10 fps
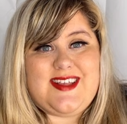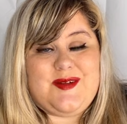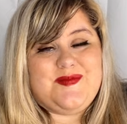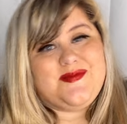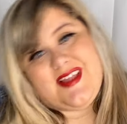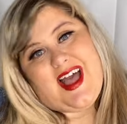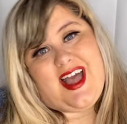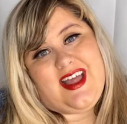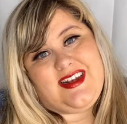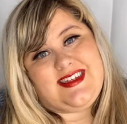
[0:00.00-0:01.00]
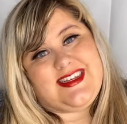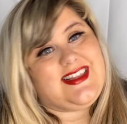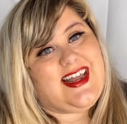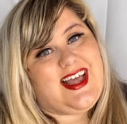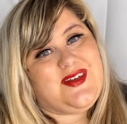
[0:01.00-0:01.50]
So until
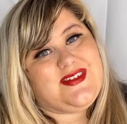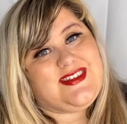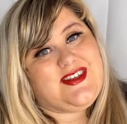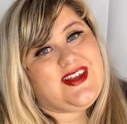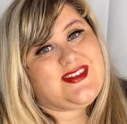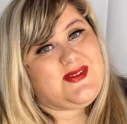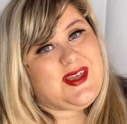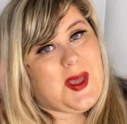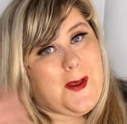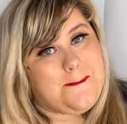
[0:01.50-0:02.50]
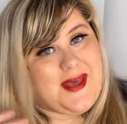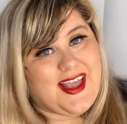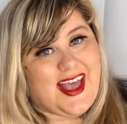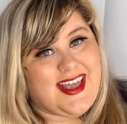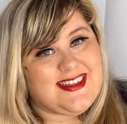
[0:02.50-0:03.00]
then, I will see you next week. Bye, guys.